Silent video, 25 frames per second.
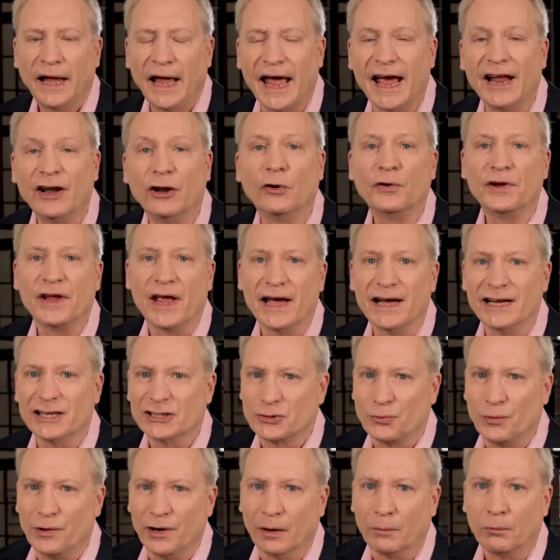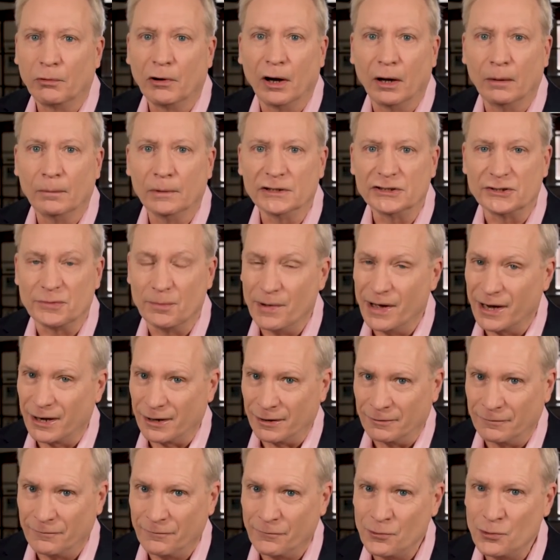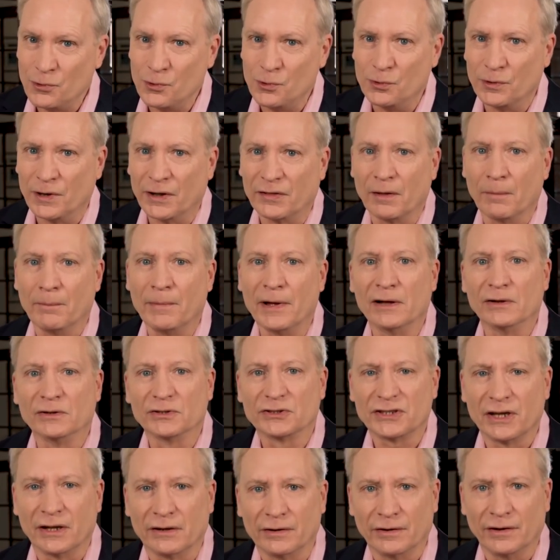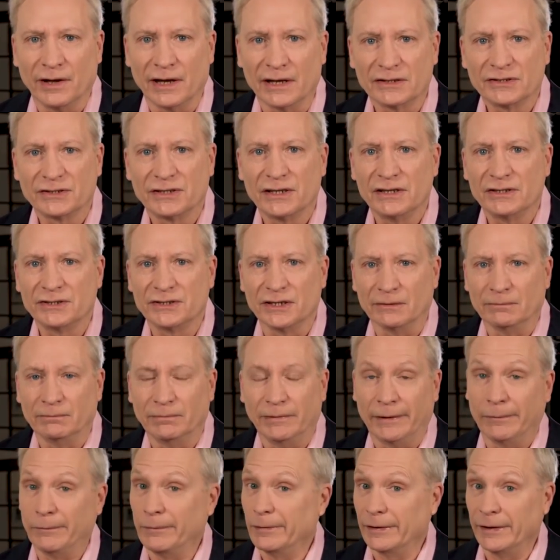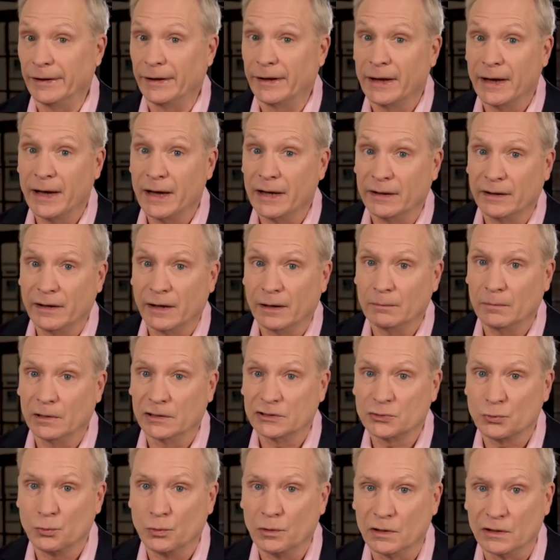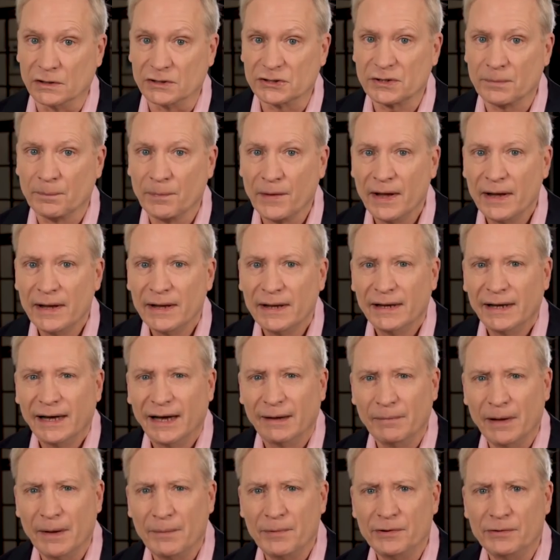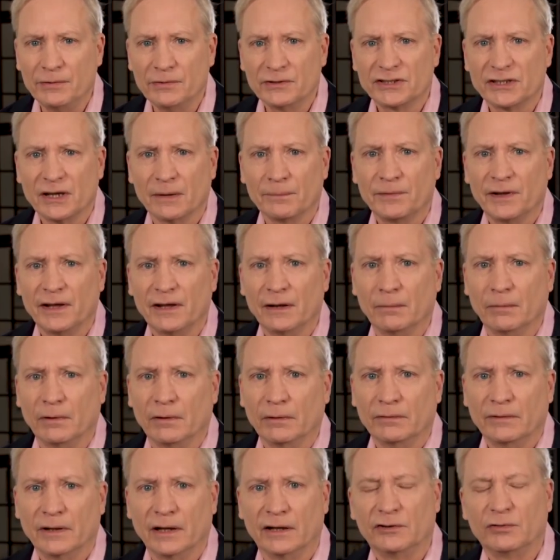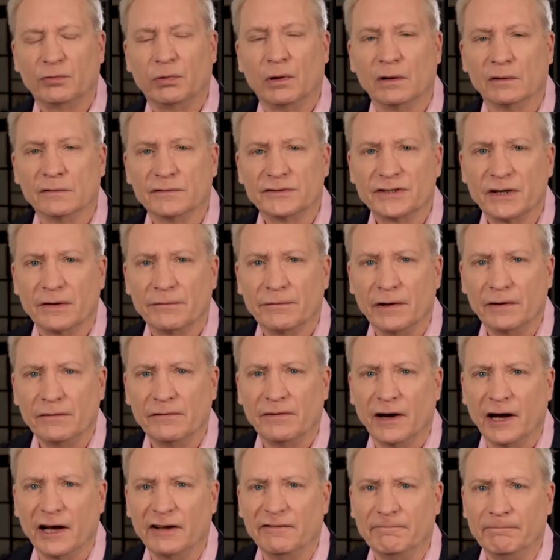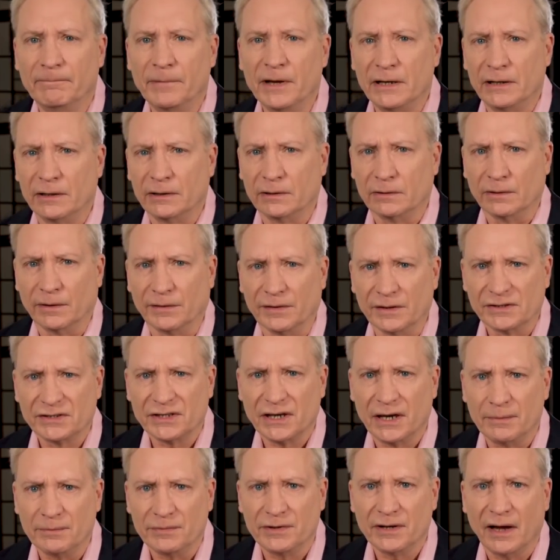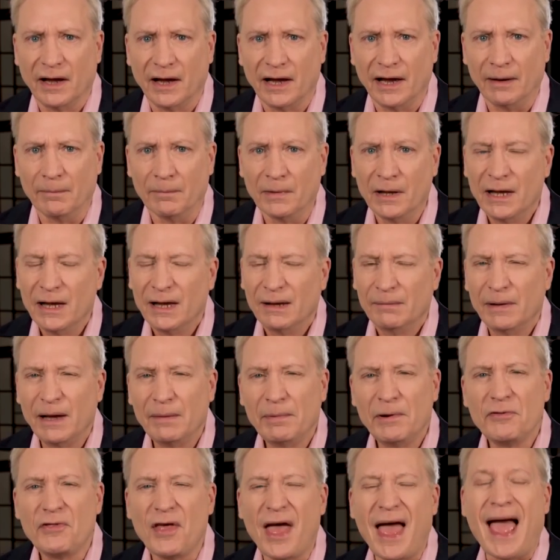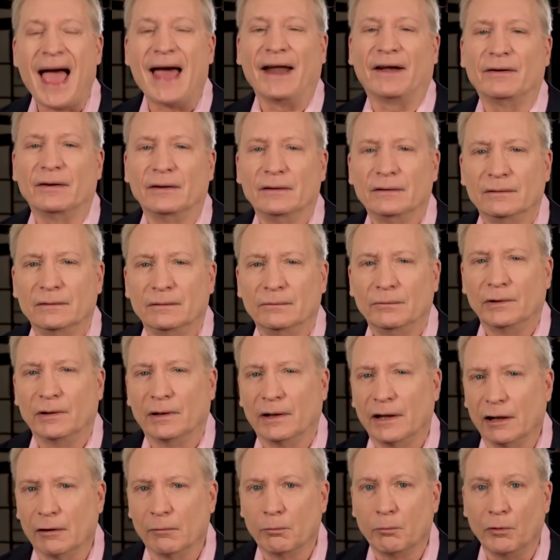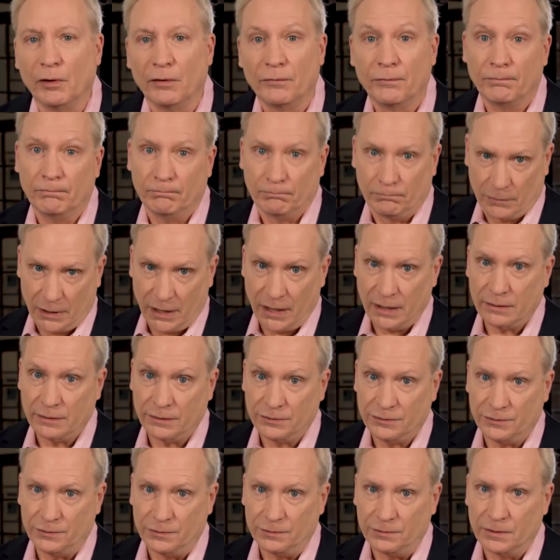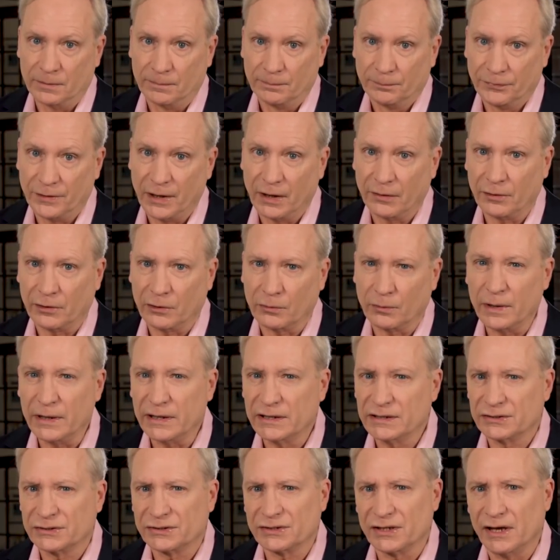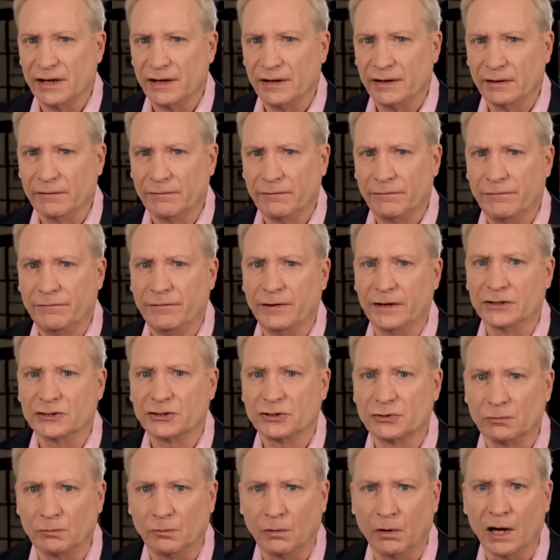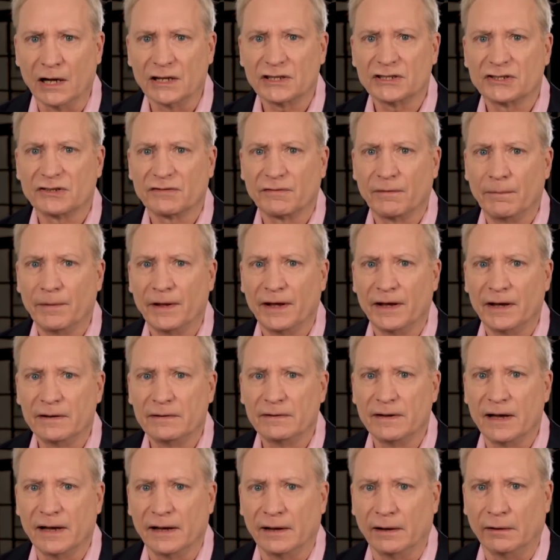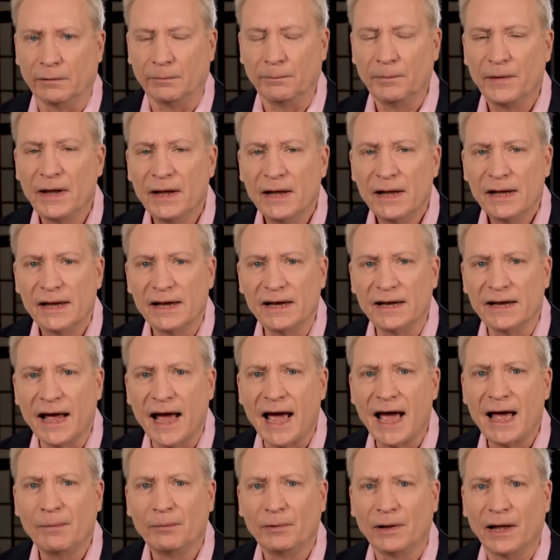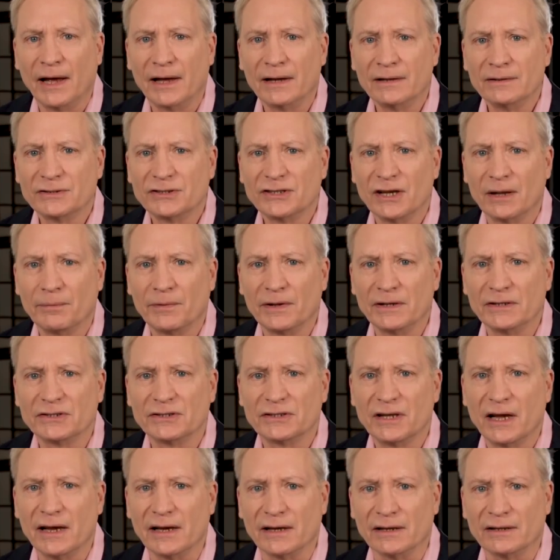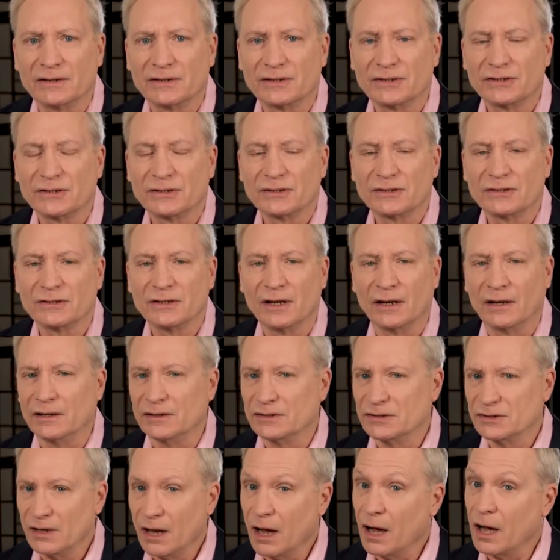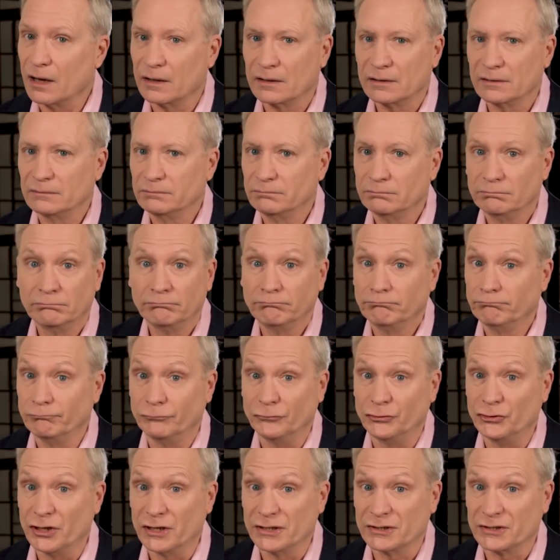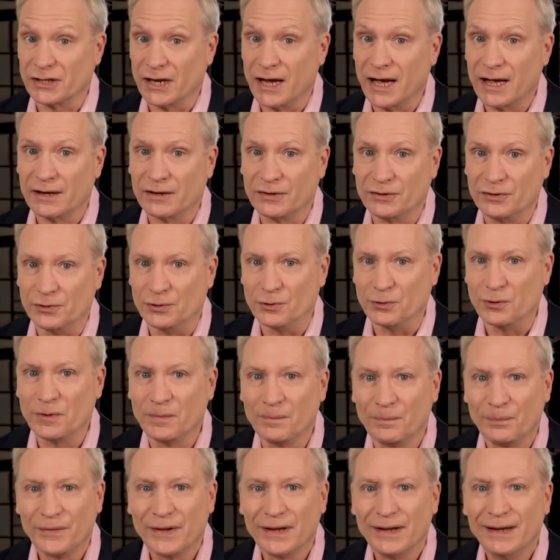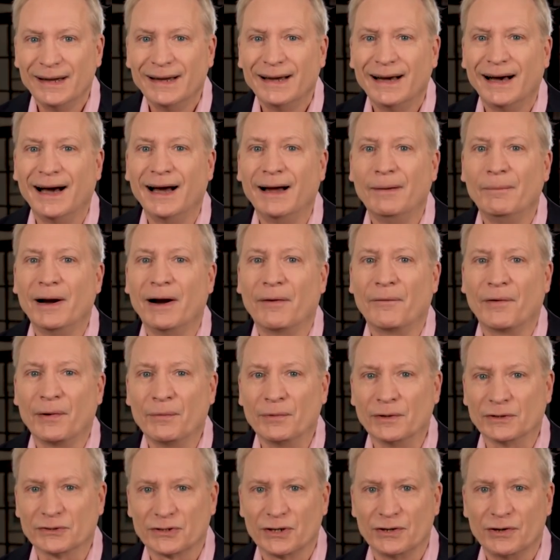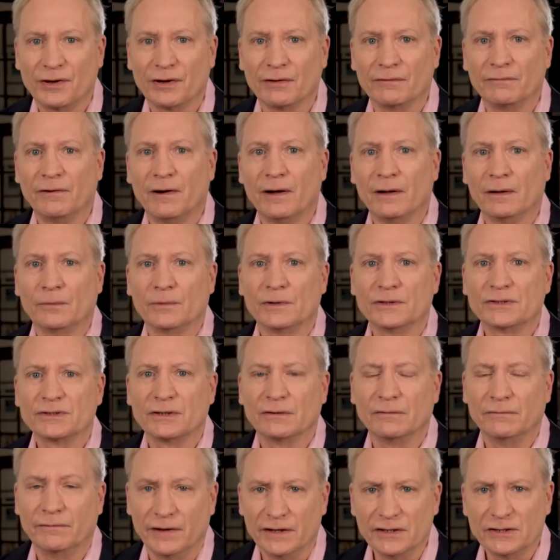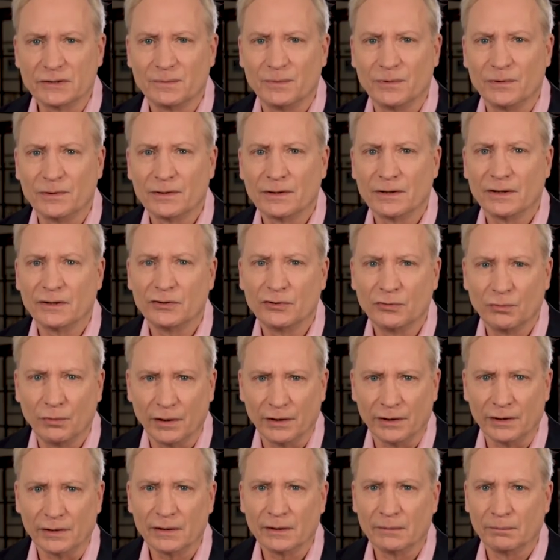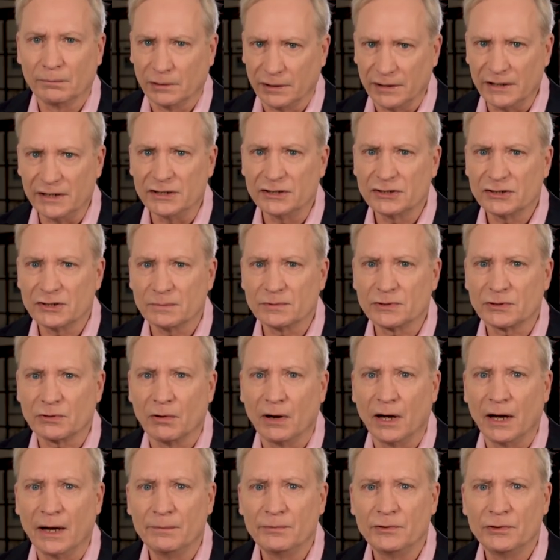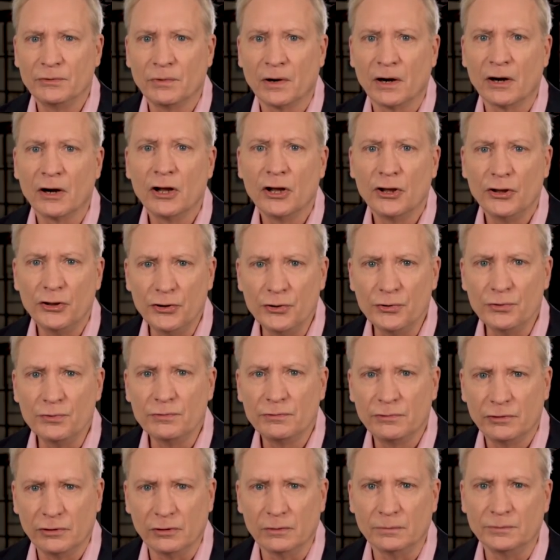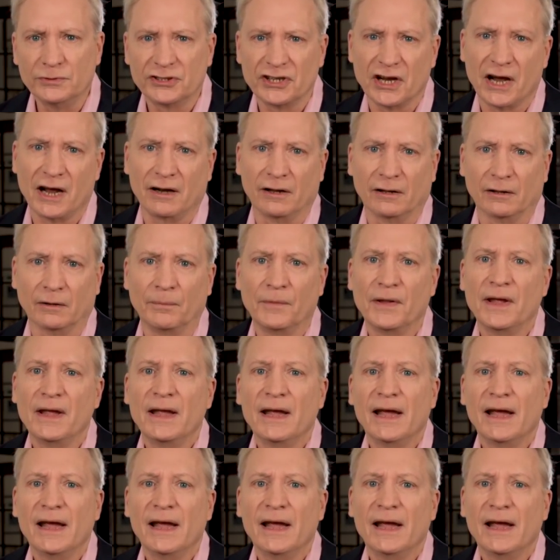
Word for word: And oh, yes, we are promised better food at the Bell Center next season. It really can't get much worse. And maybe do something about that 1275 beer at the same time. Maybe that will help with attitude. Now, the Greeks say a fish rots from the head down. In Habland, something stinks, and it's not just attitude. I'm Barry Wilson. You can follow us on Facebook and Twitter, and please subscribe to our YouTube channel.